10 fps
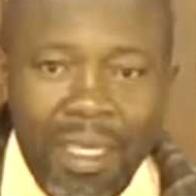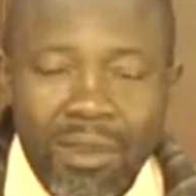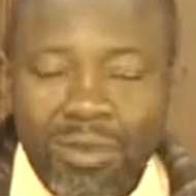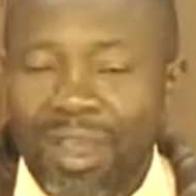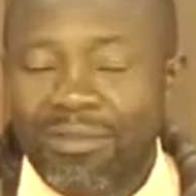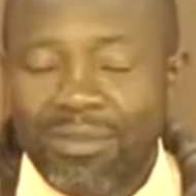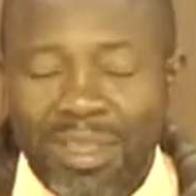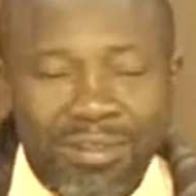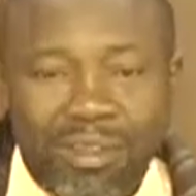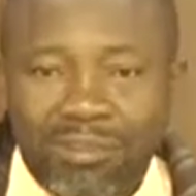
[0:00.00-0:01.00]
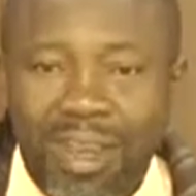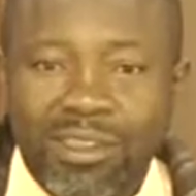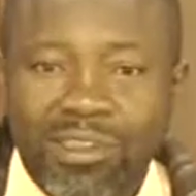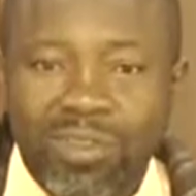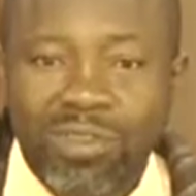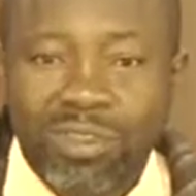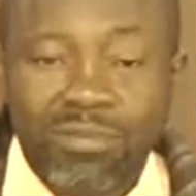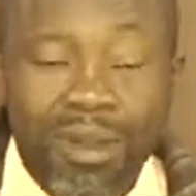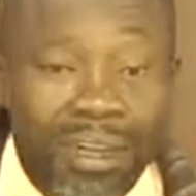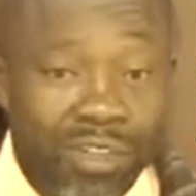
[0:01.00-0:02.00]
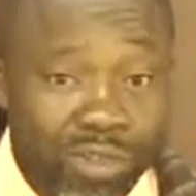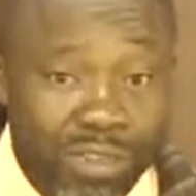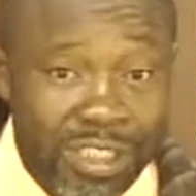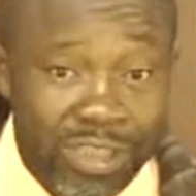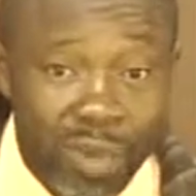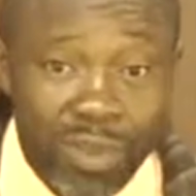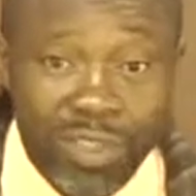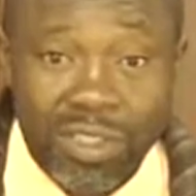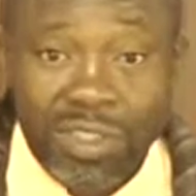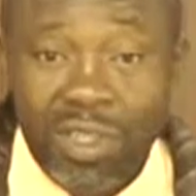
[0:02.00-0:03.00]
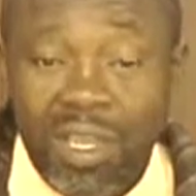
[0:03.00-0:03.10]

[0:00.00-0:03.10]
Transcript: We have given the right to manage our resource